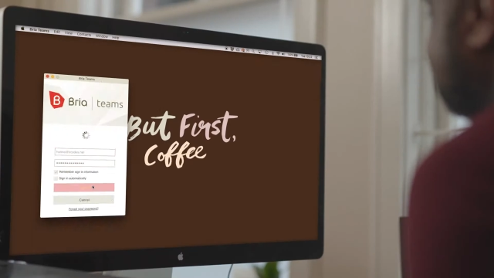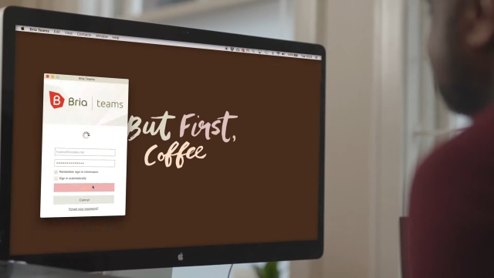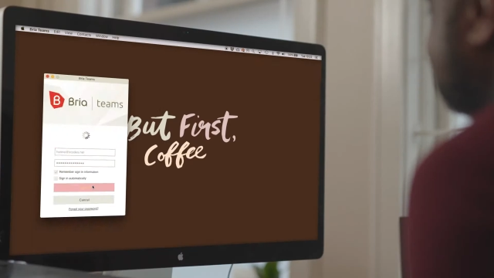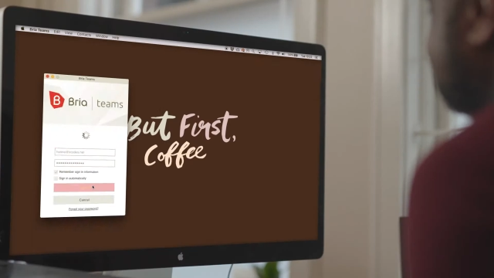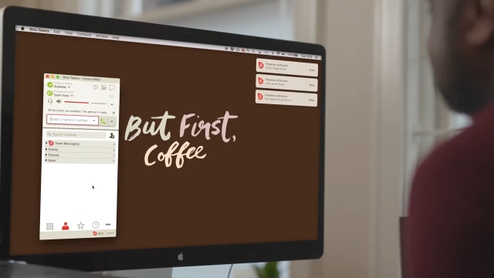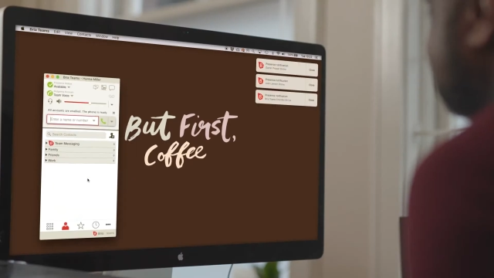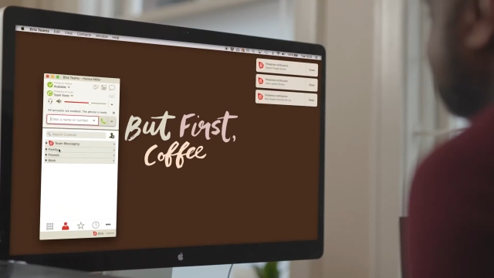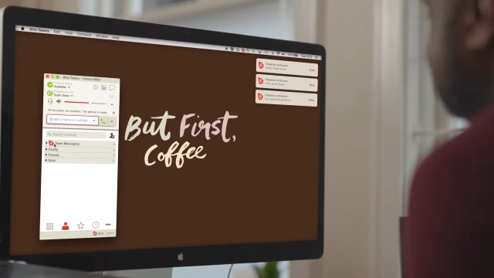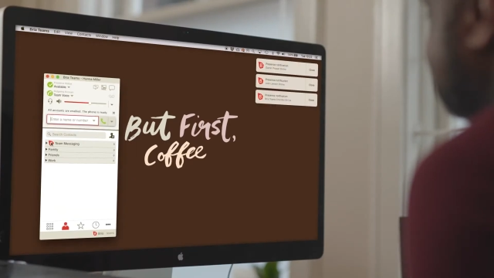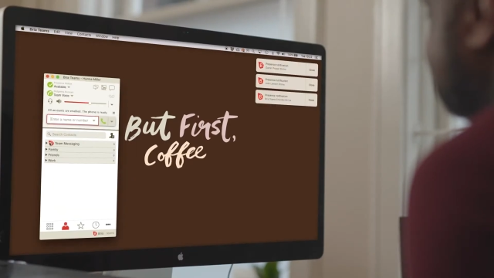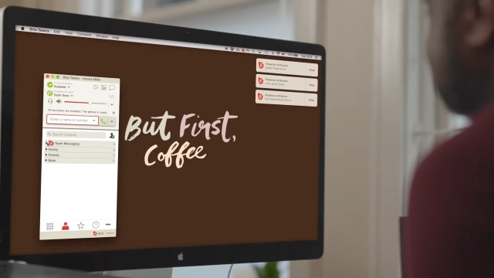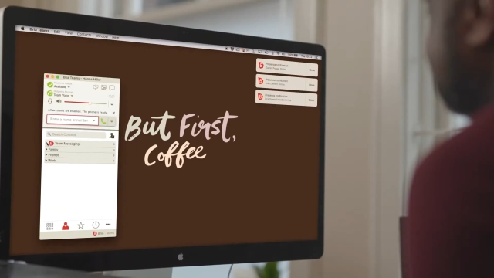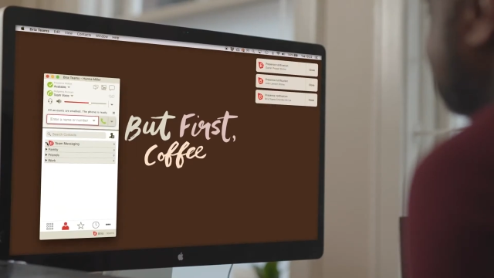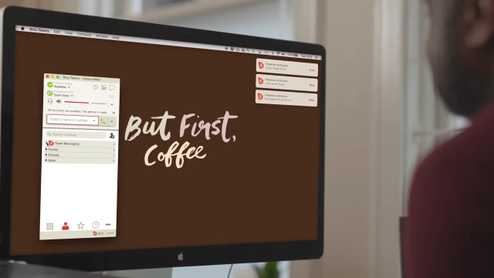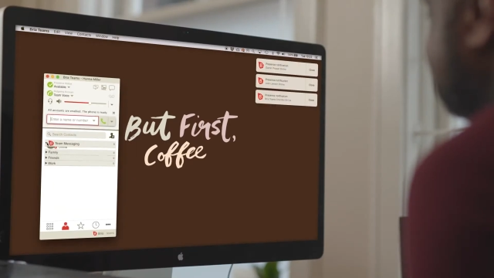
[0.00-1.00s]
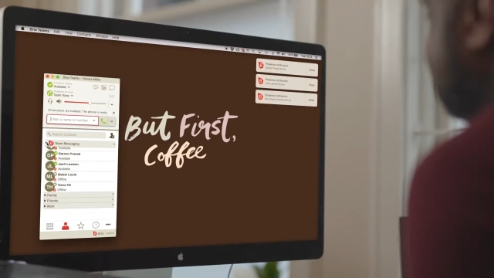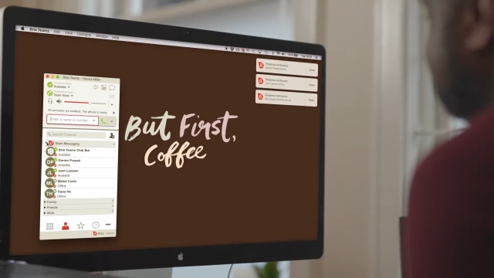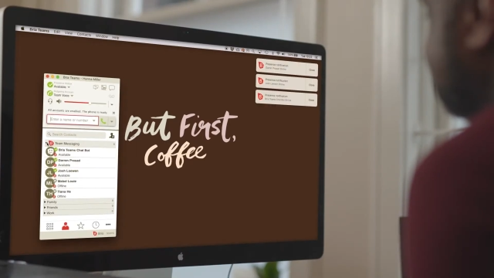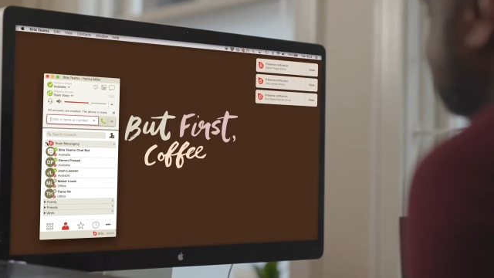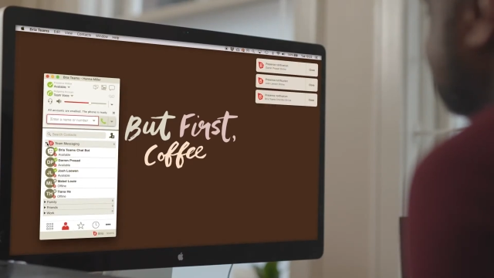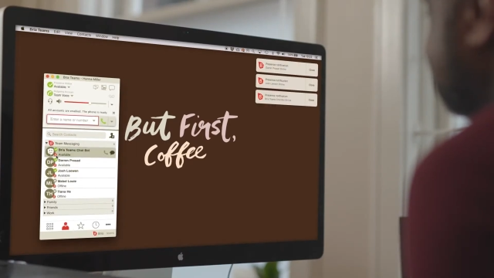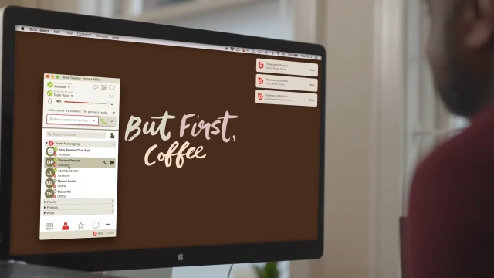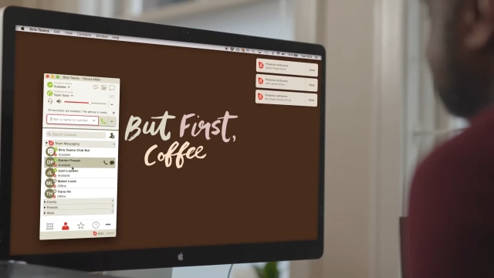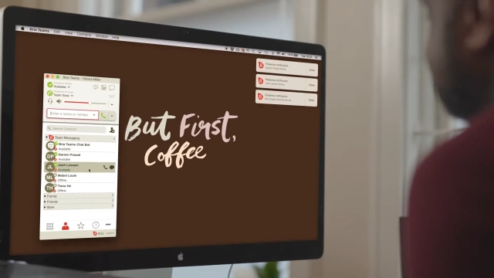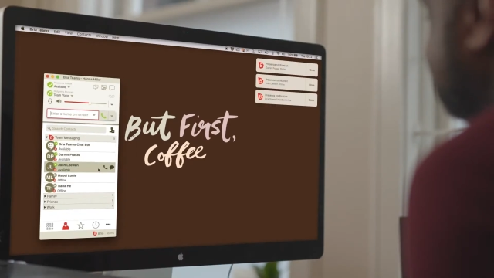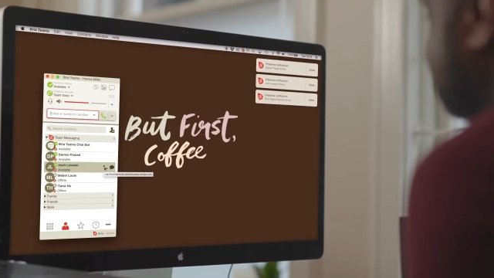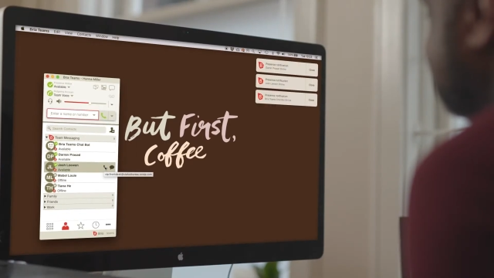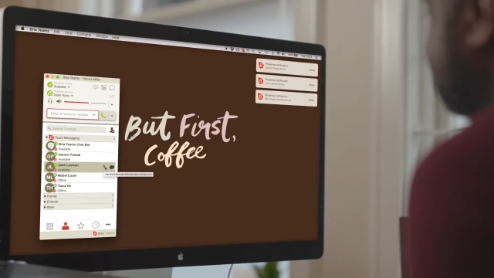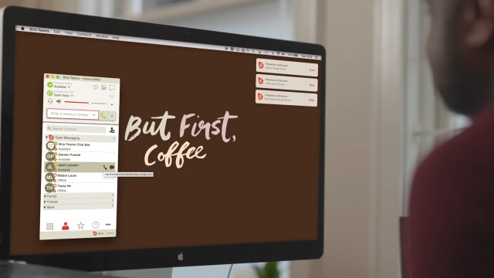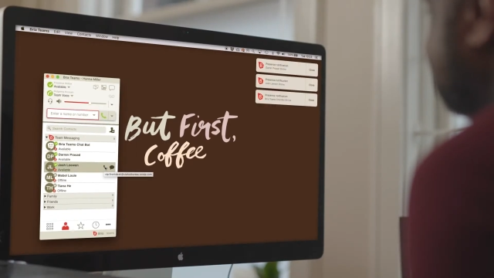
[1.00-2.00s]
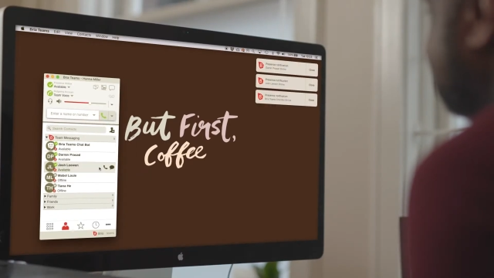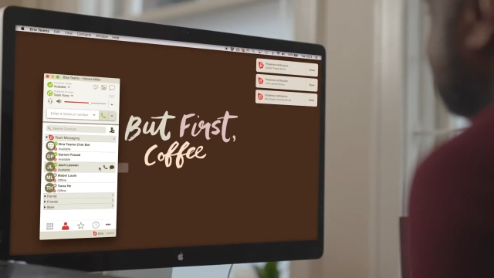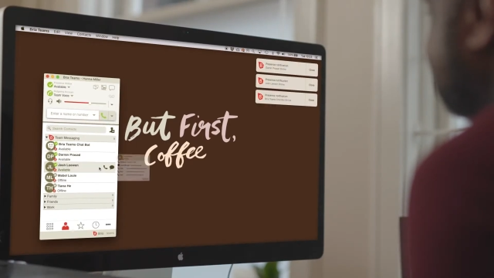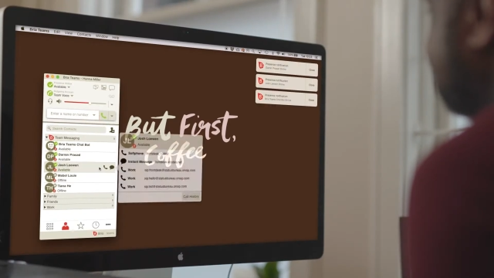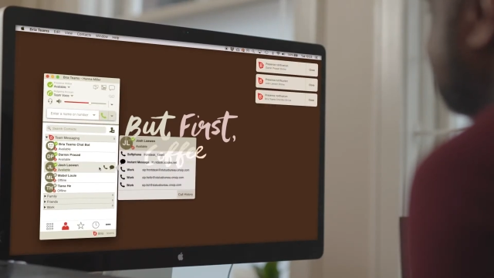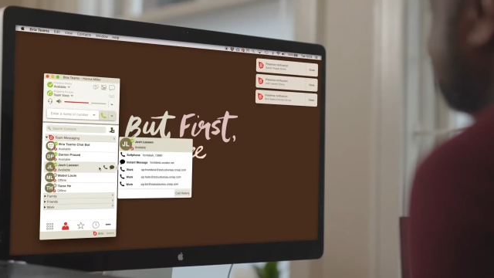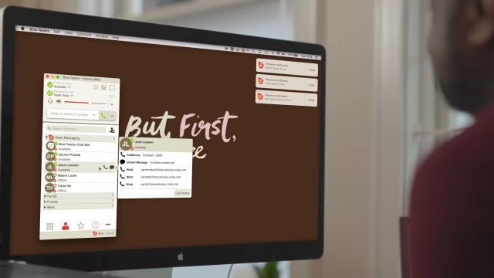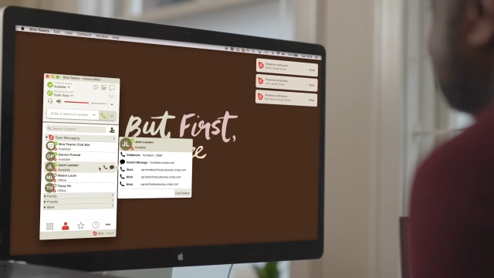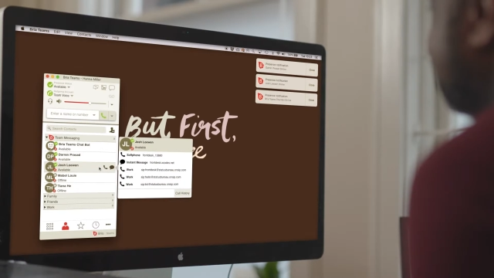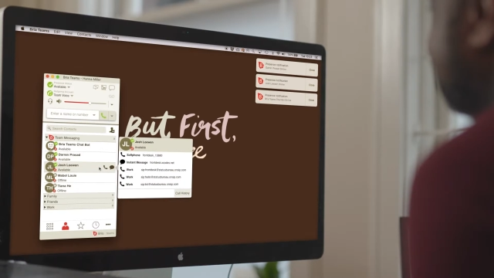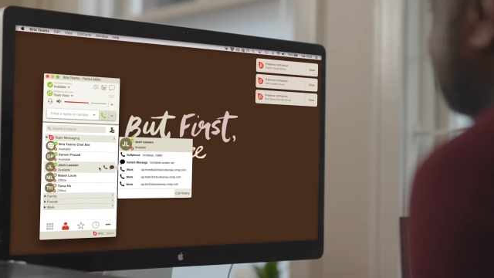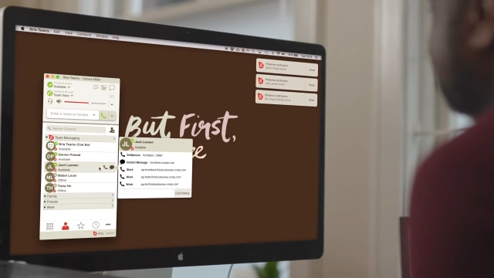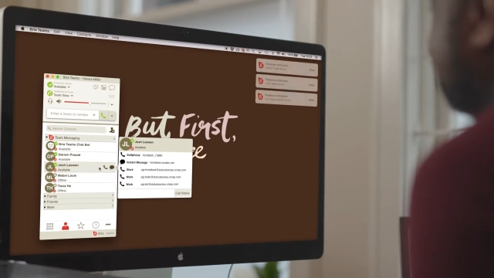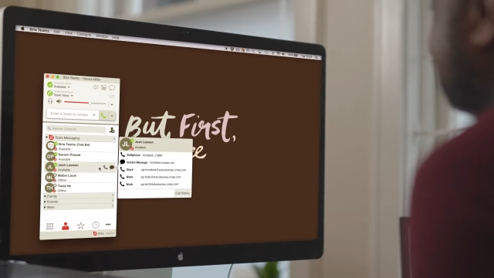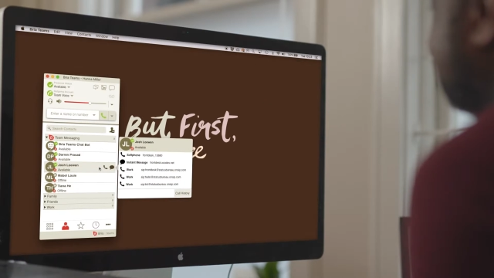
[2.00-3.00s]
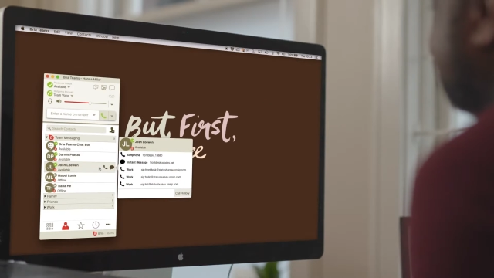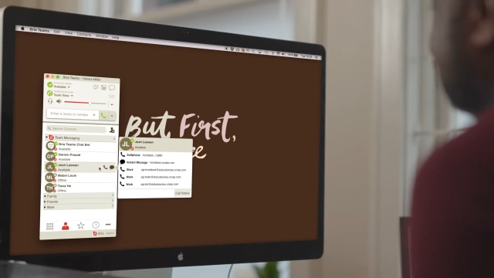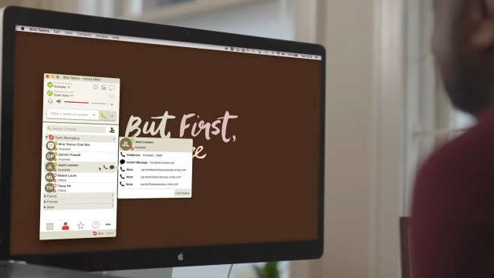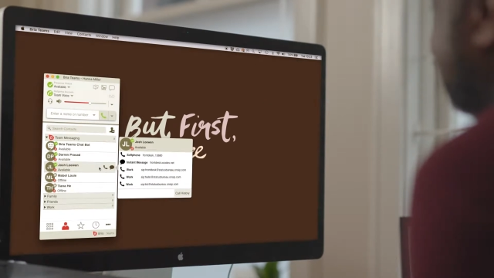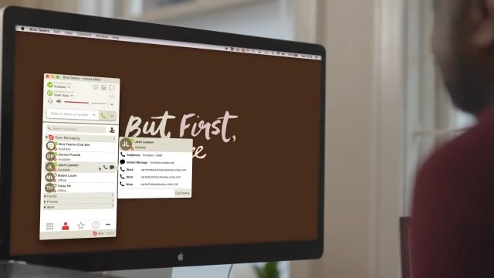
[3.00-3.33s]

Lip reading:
[unreadable: no face in view]